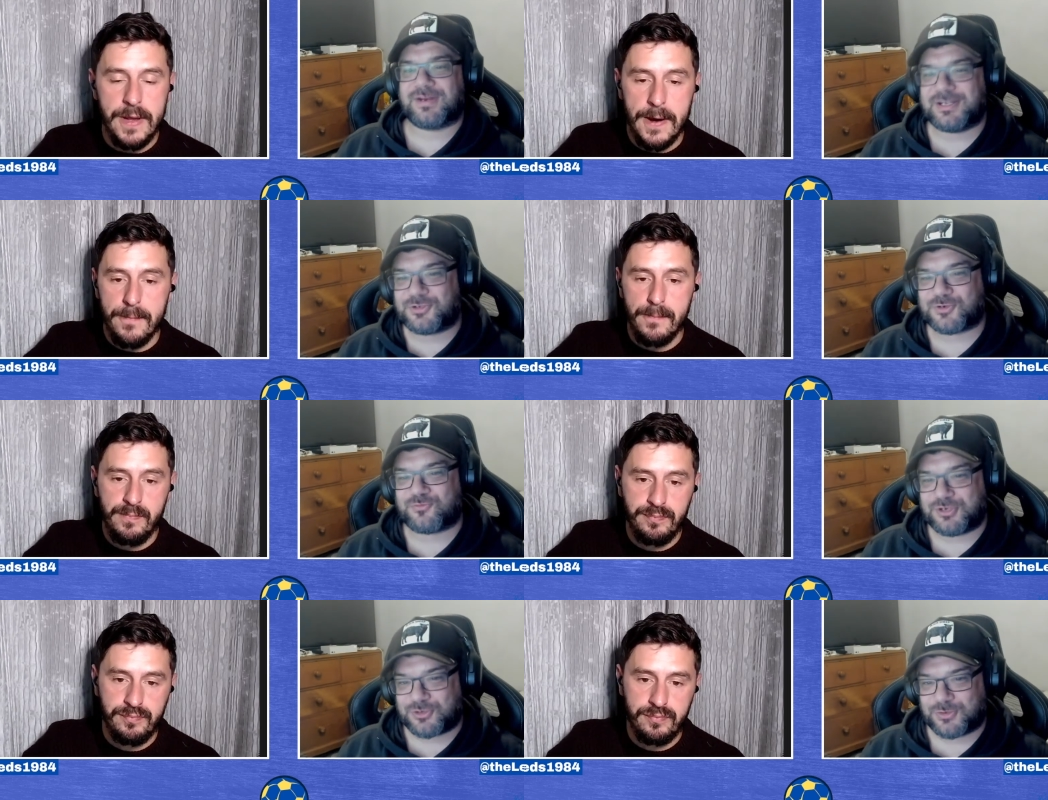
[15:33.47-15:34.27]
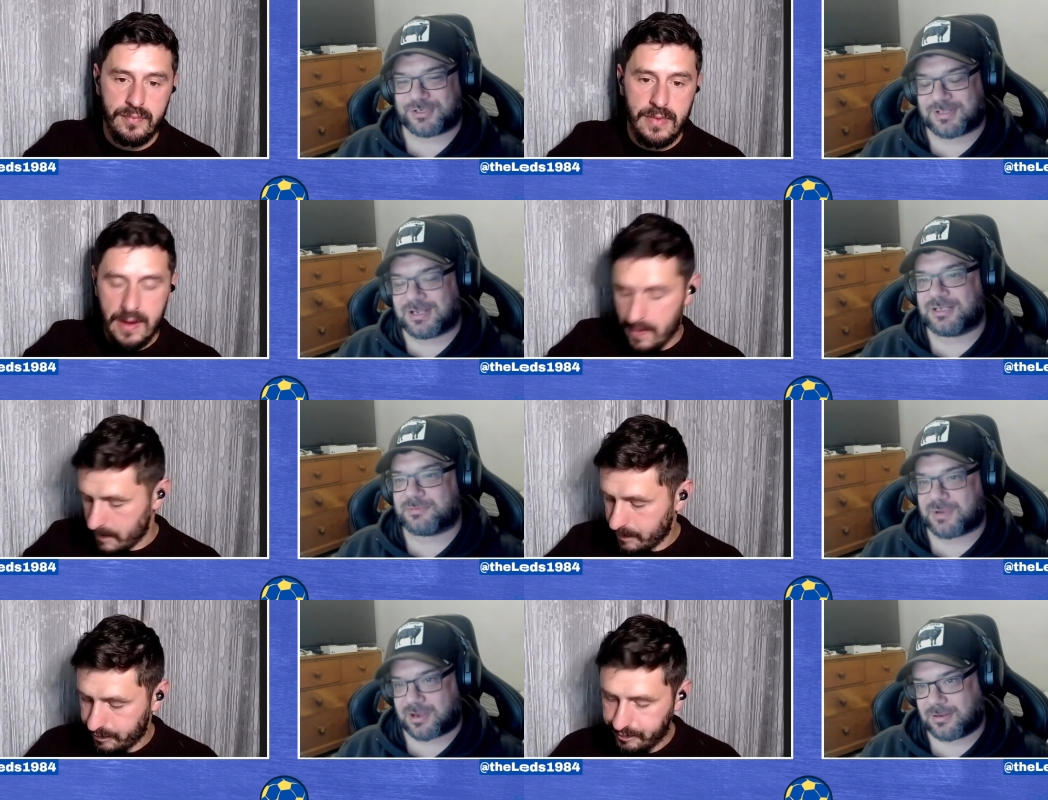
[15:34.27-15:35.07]
Speaker 1: yeah. should rejoice that he's
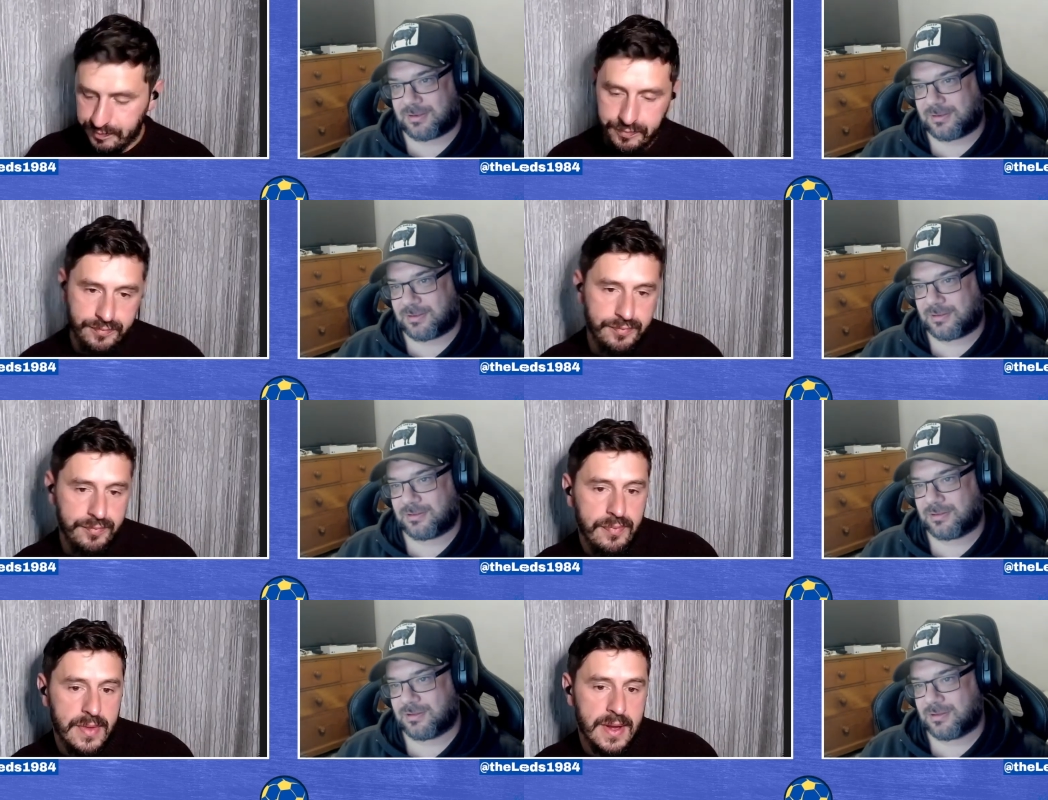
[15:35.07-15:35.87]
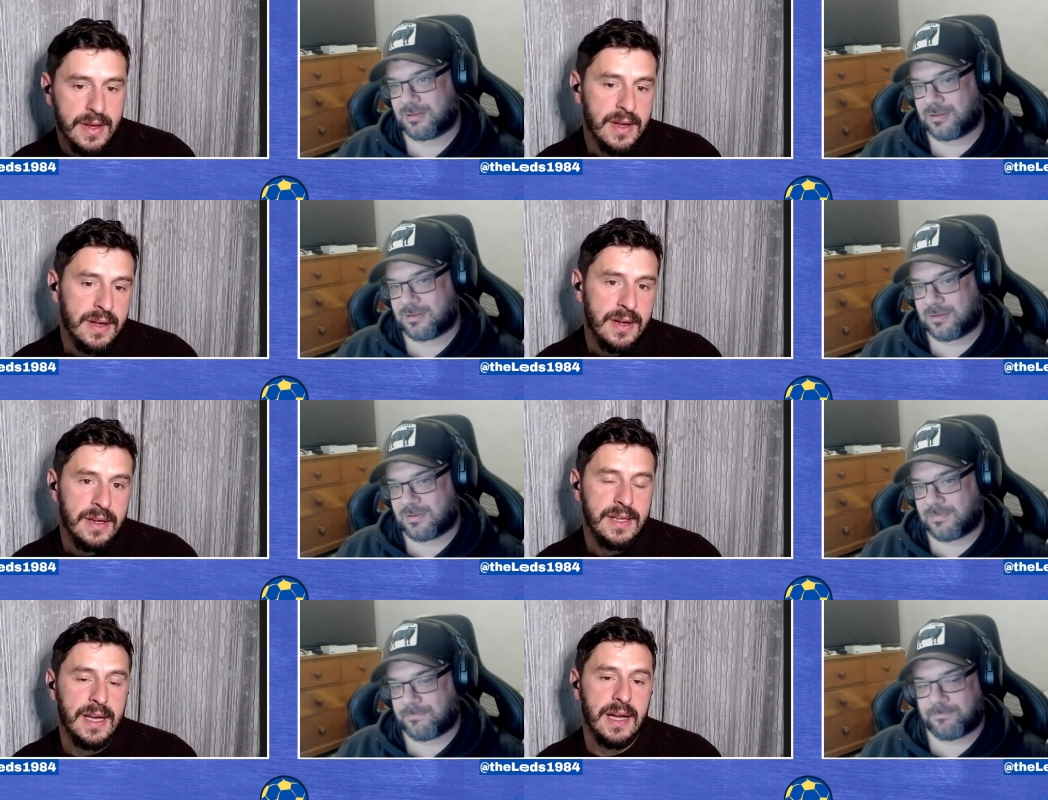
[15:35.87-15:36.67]
back.
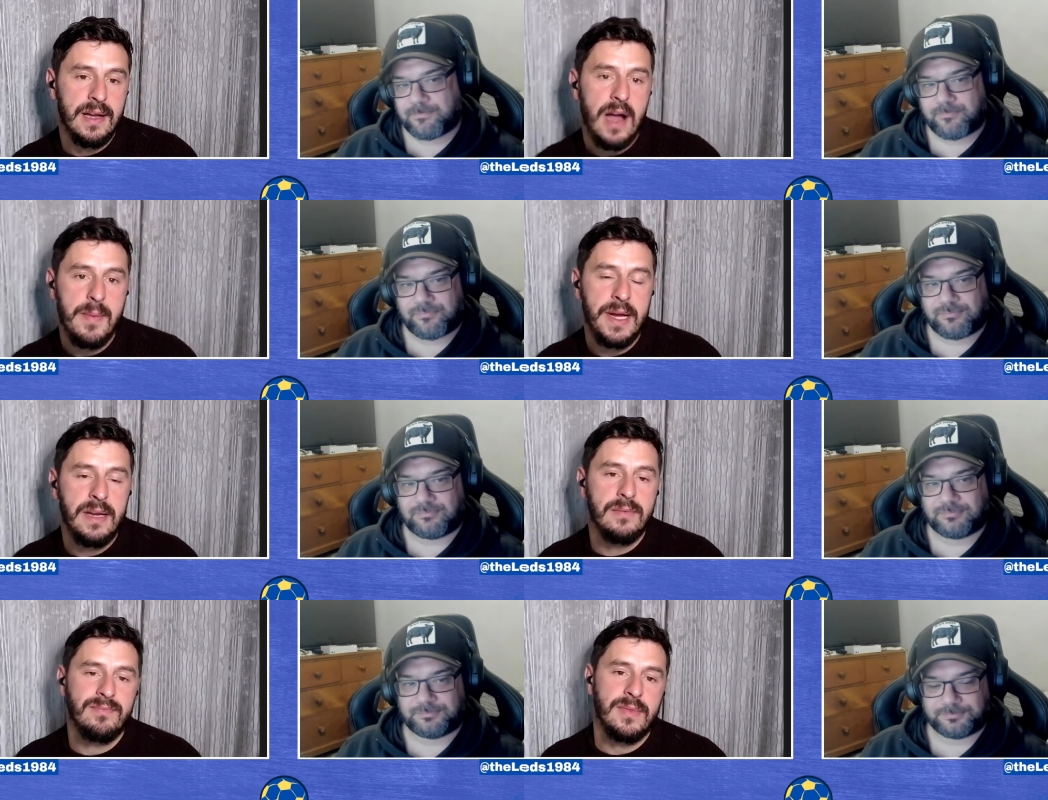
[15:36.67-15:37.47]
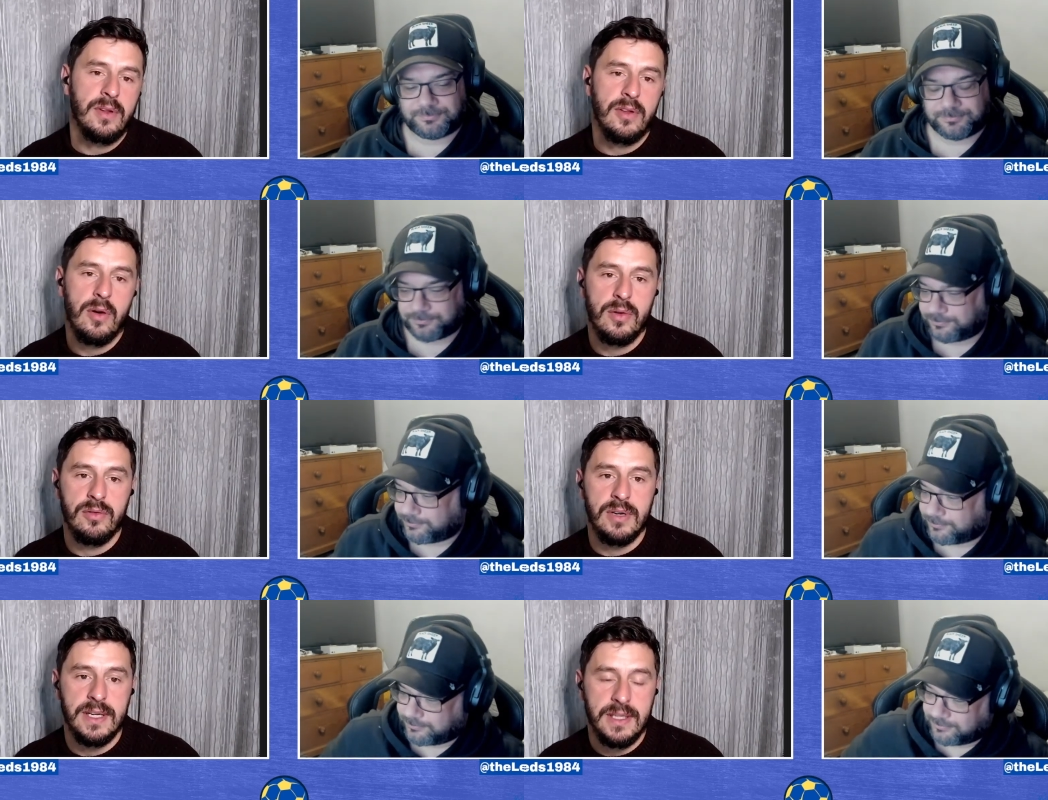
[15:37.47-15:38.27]
Speaker 2: Yeah, I mean, not the whole
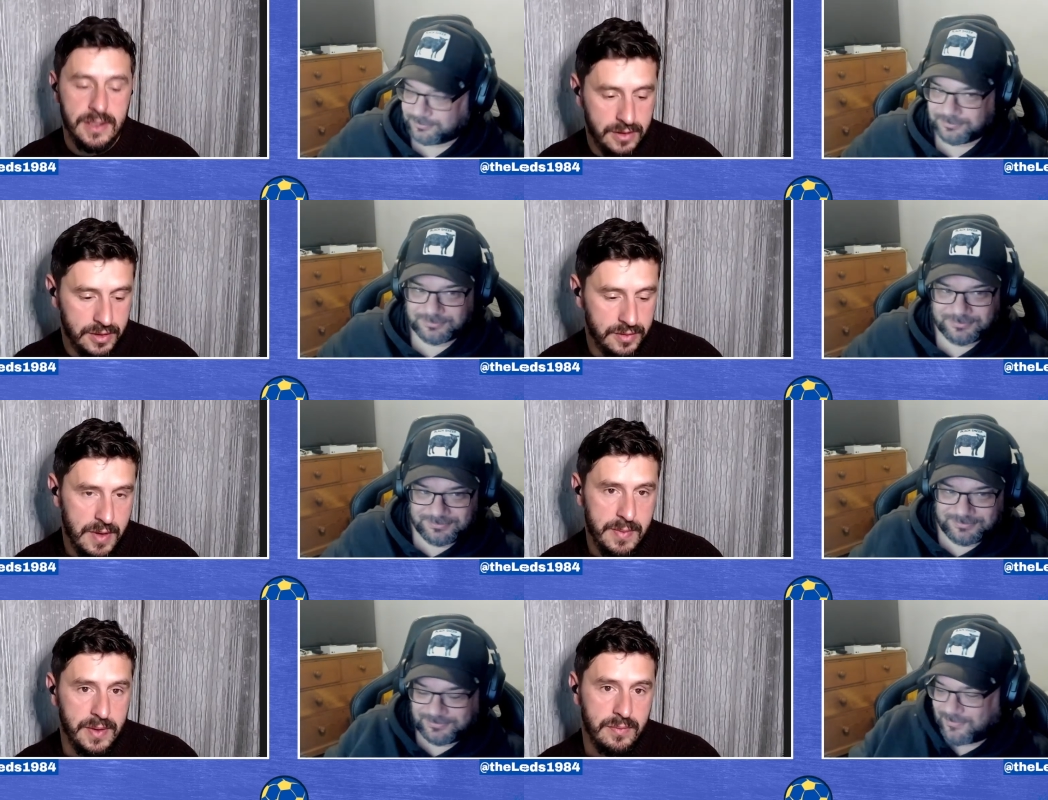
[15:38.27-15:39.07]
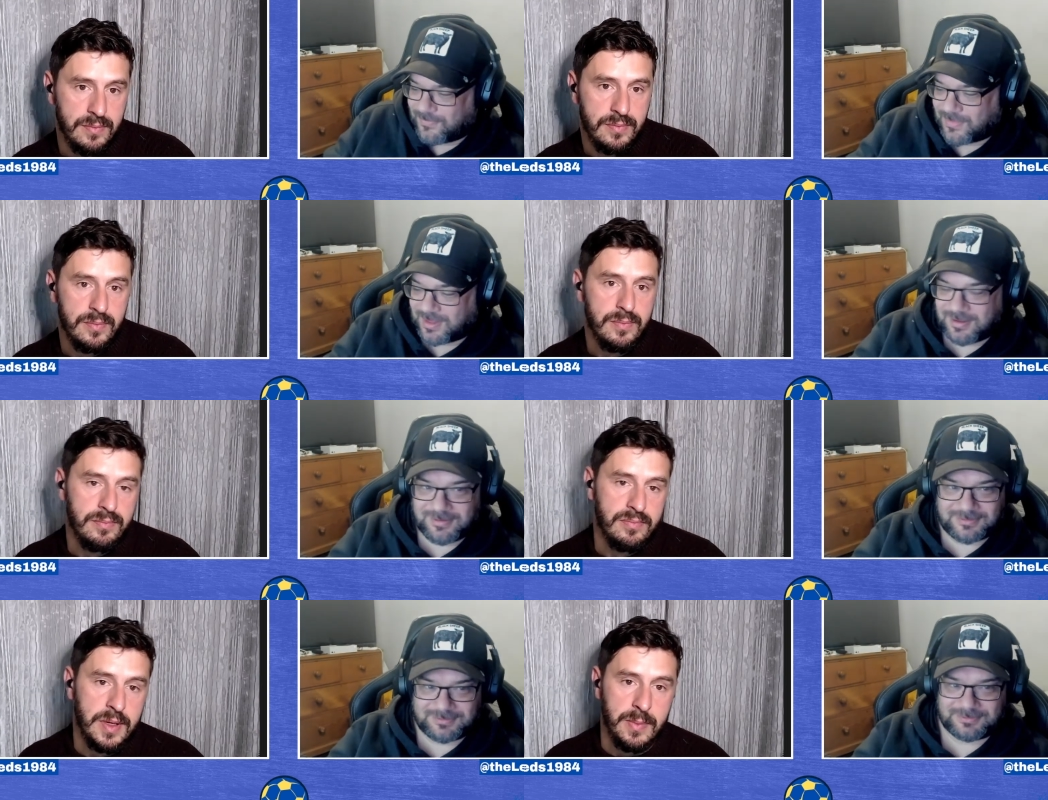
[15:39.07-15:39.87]
of Leeds, It's just maybe
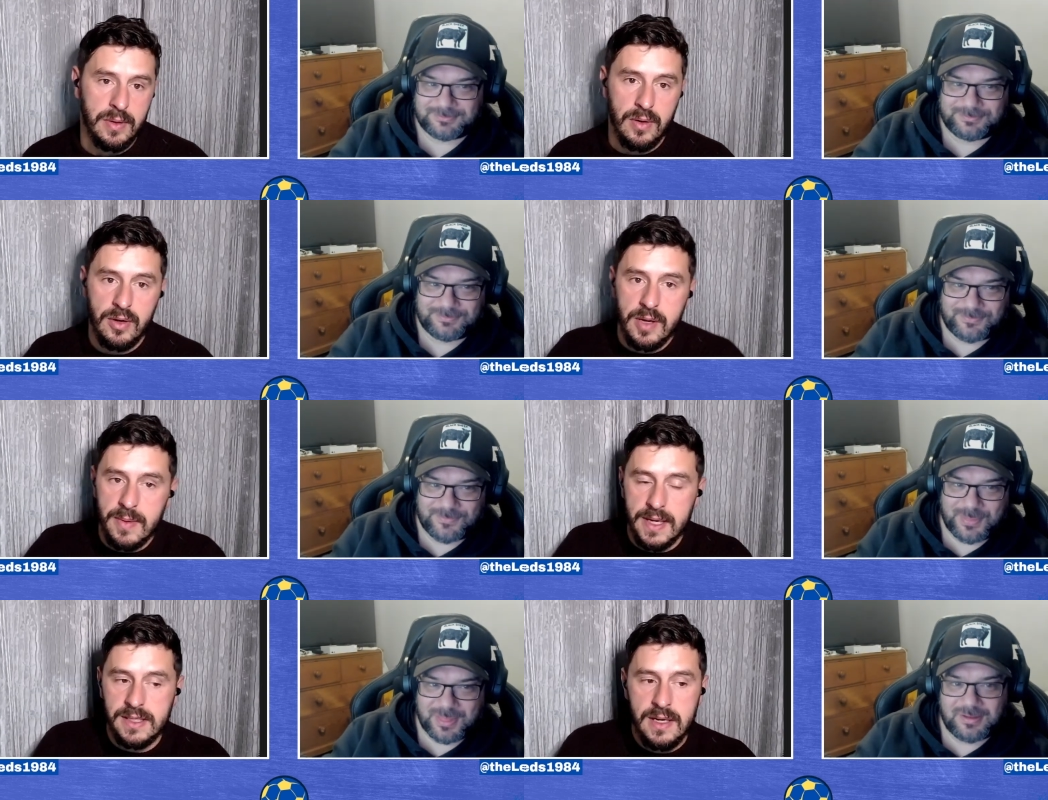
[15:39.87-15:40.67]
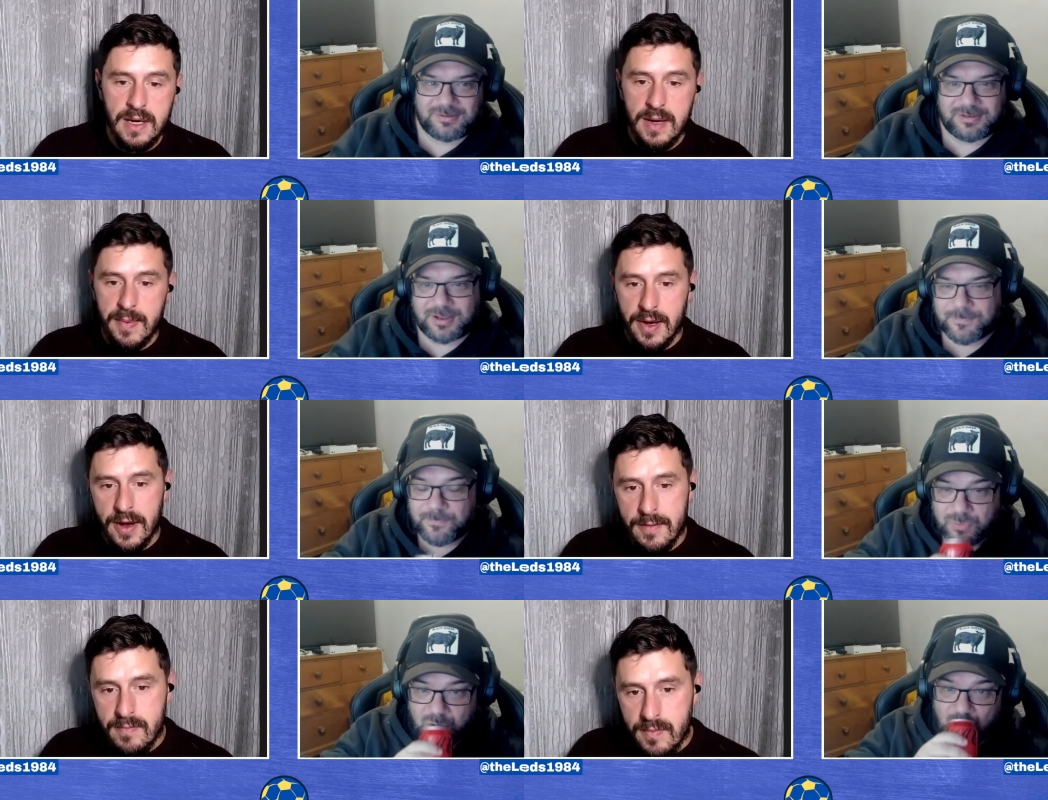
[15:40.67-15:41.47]
people who like him, I guess. Yeah.
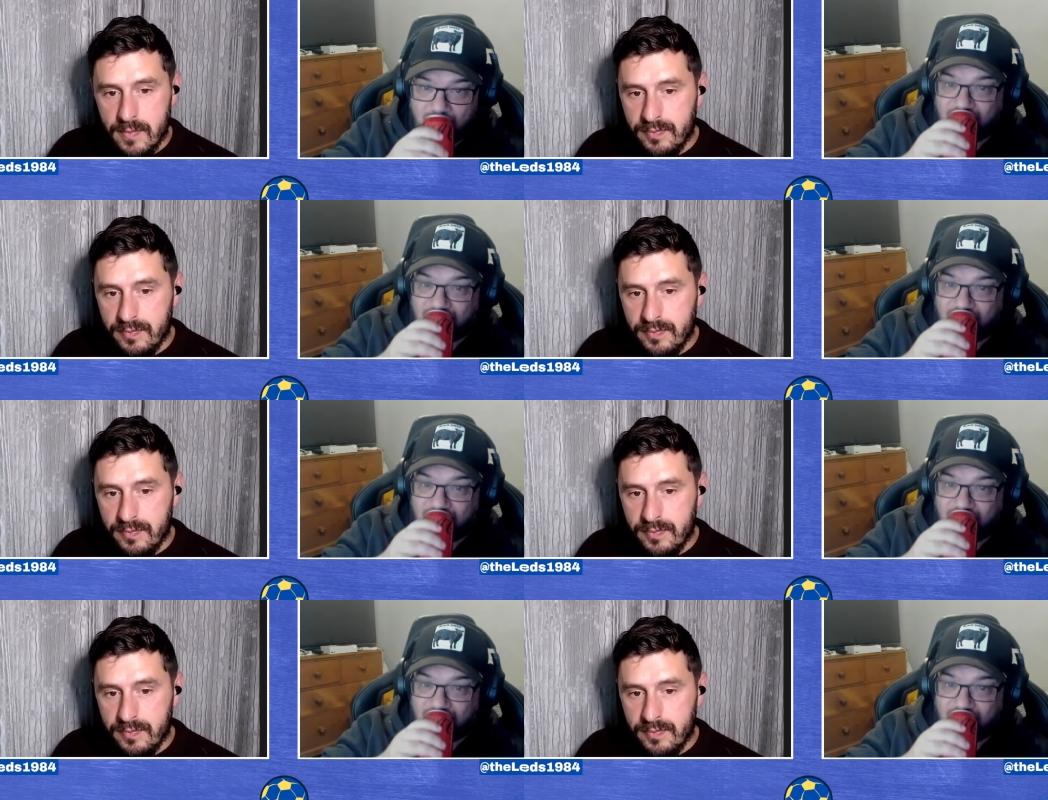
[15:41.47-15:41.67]
But um,